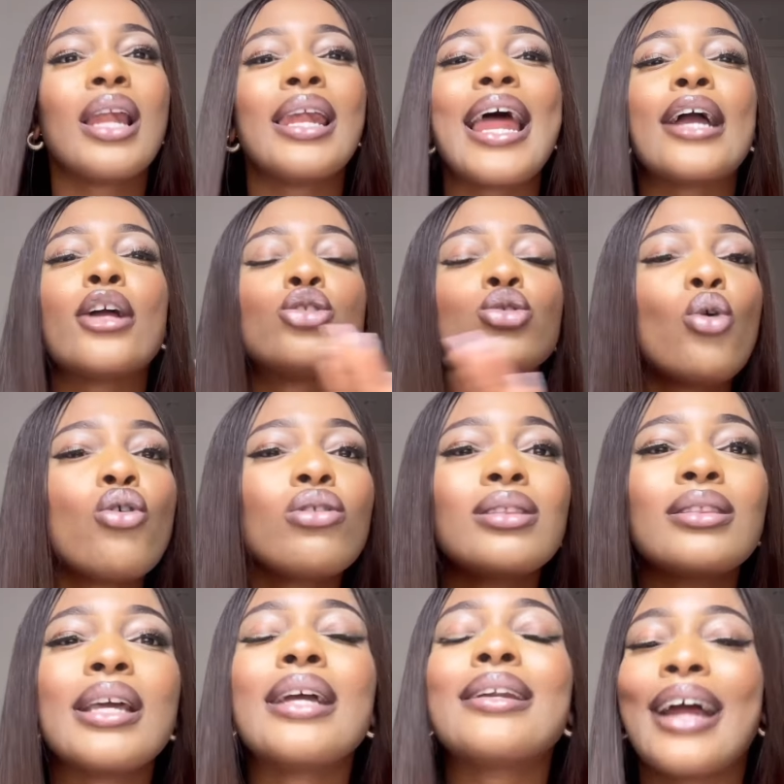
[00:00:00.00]
Like,
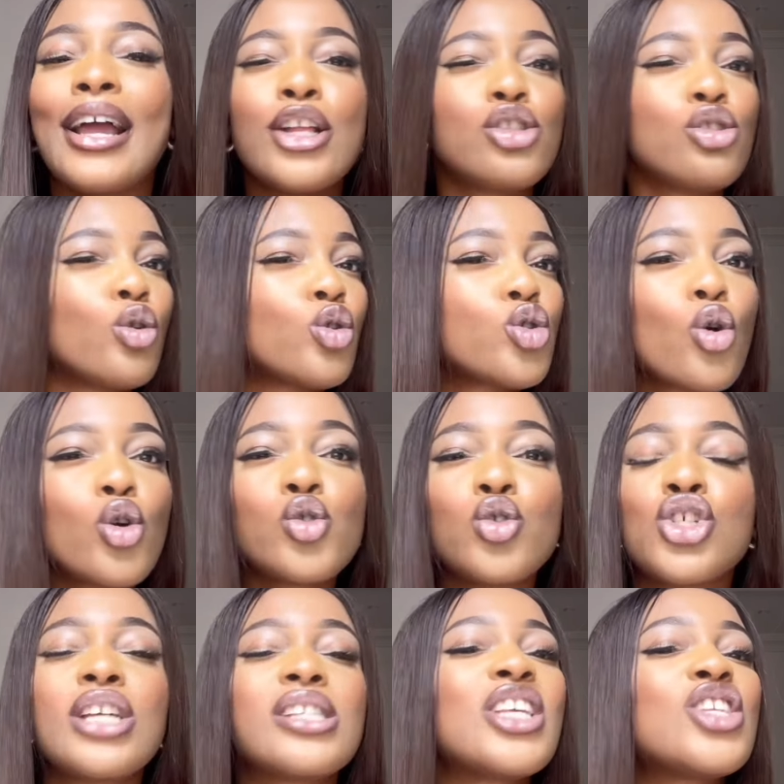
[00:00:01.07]
don't think that it's your turn to
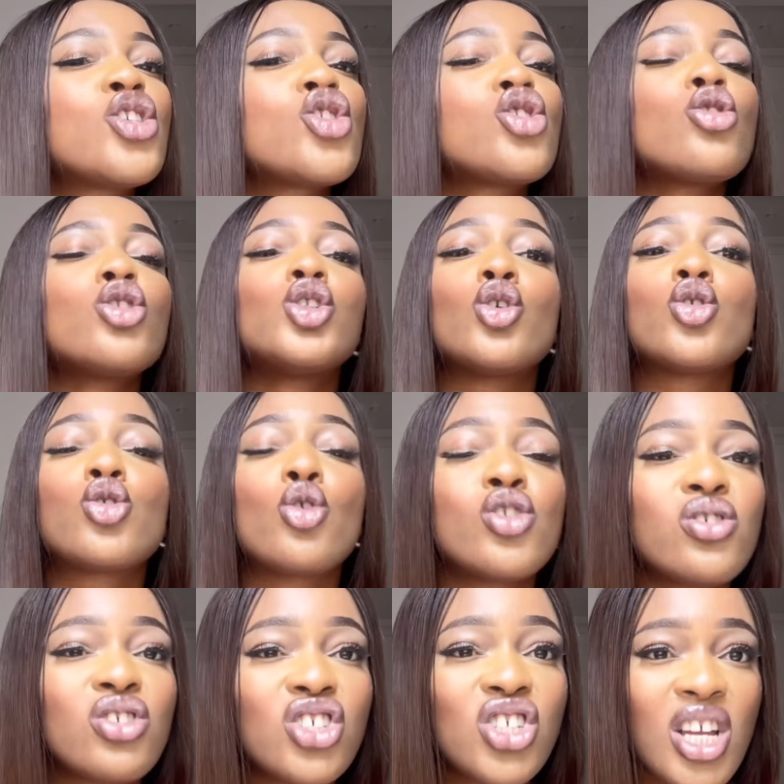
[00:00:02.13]
chase. It is not your turn
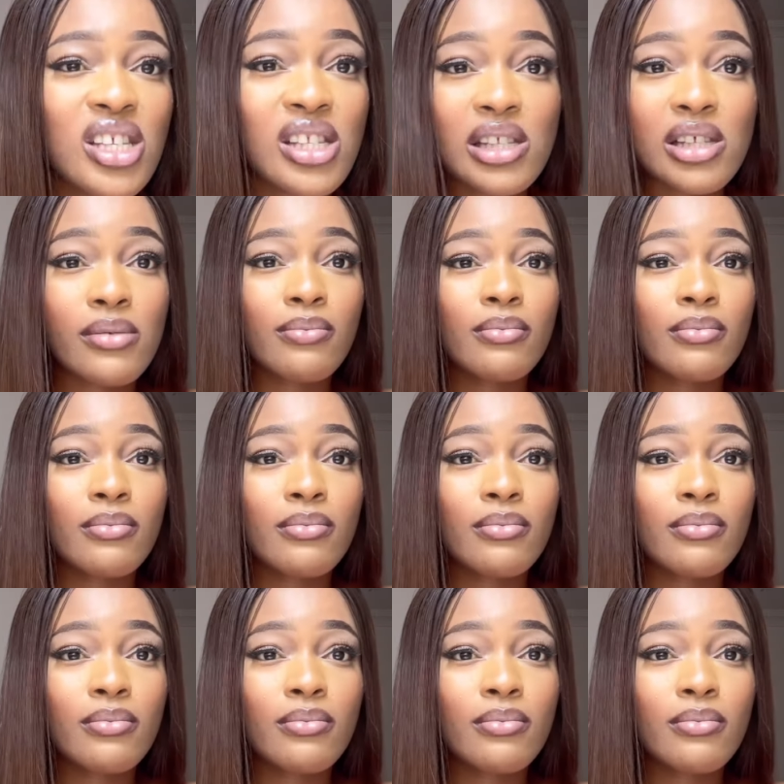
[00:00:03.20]
to chase.